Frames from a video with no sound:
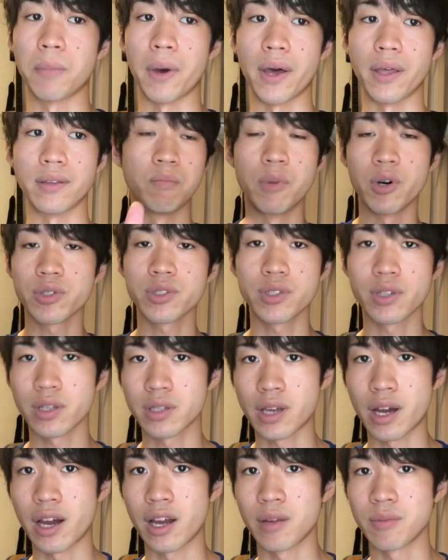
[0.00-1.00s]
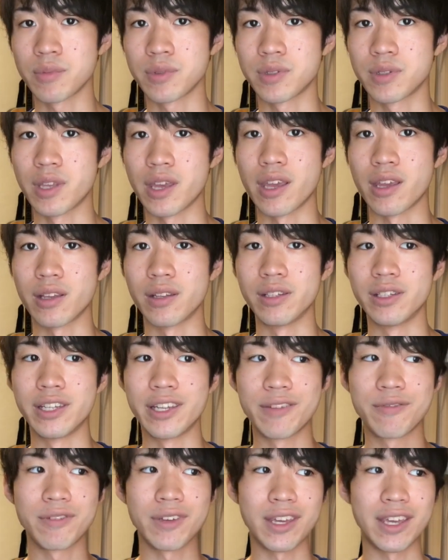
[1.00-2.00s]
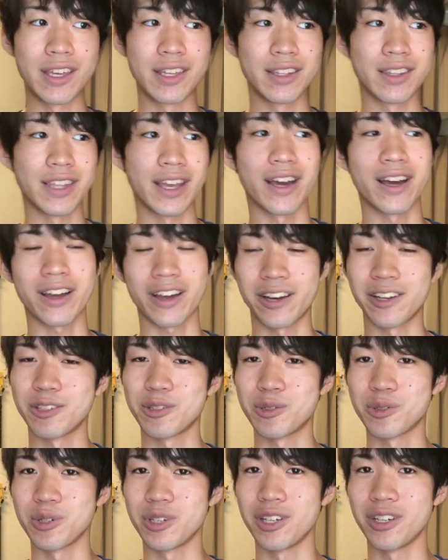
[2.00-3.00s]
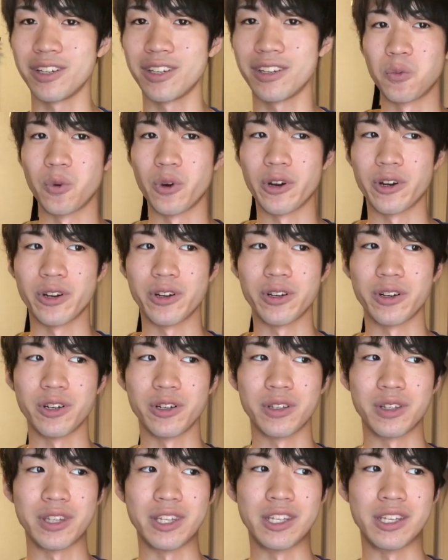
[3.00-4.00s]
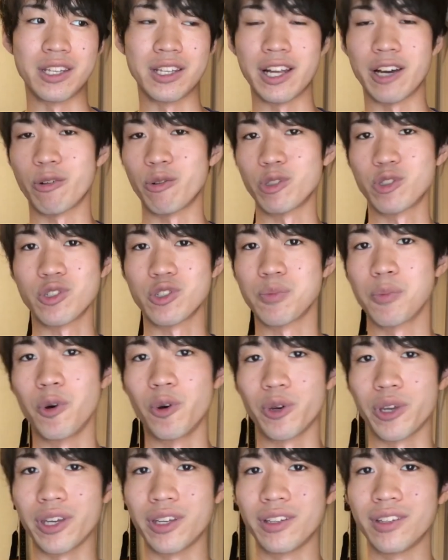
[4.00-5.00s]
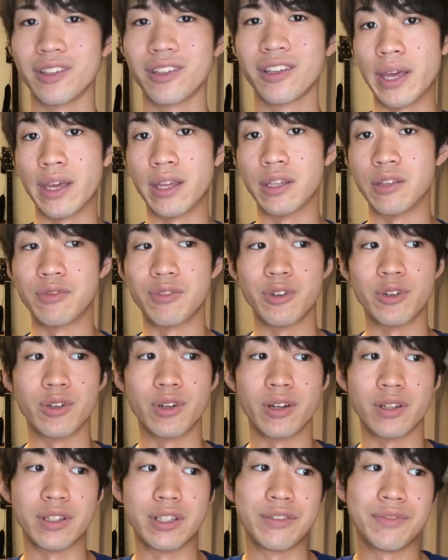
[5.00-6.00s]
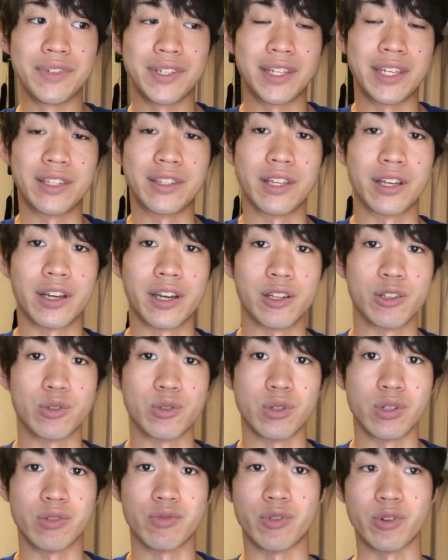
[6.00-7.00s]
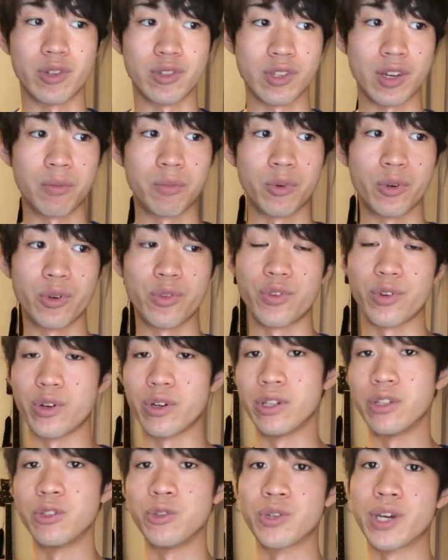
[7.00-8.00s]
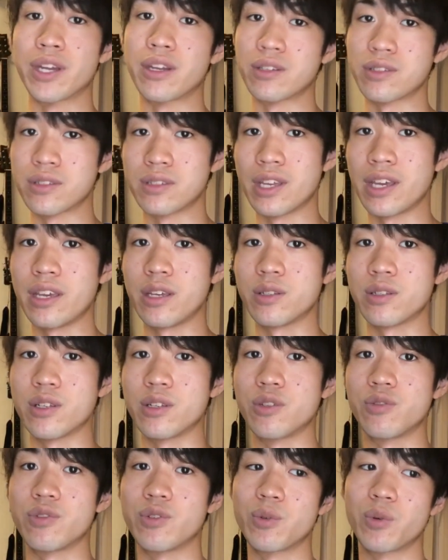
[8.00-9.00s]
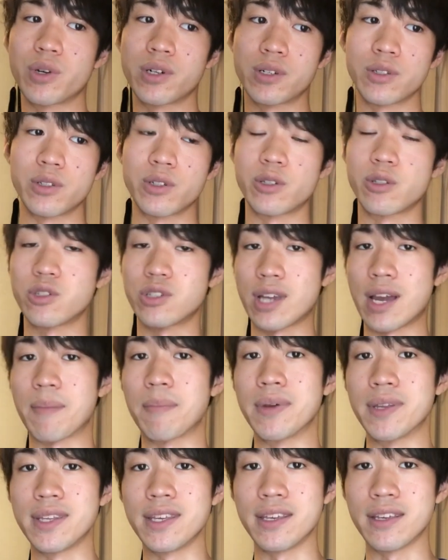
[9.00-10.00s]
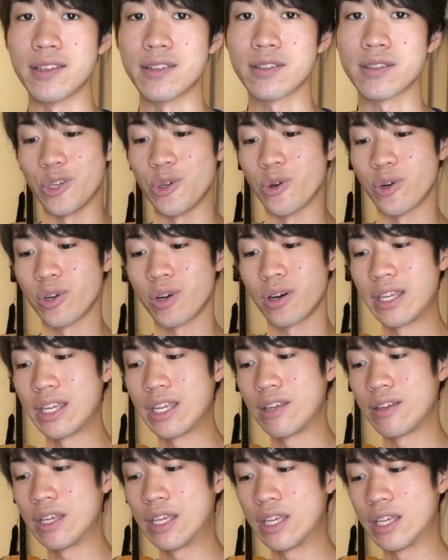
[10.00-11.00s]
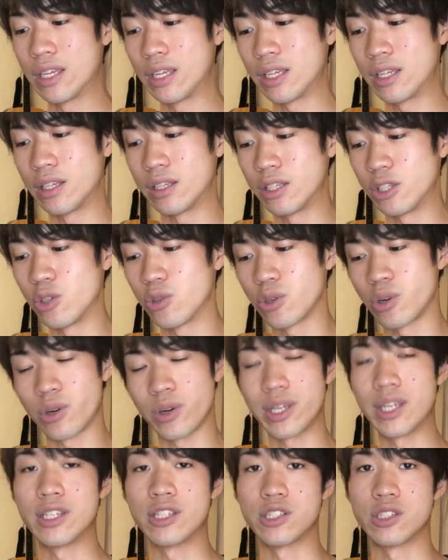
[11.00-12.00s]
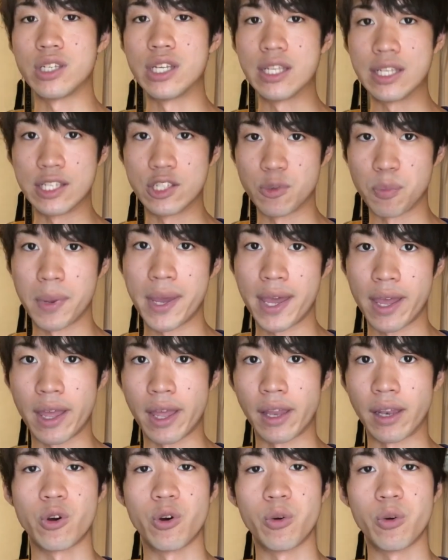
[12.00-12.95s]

but most of the times they live in that country where the language is spoken. And if you're not living in the country, for example, if you're in the United States and if you want to learn Japanese, you're not in Japan.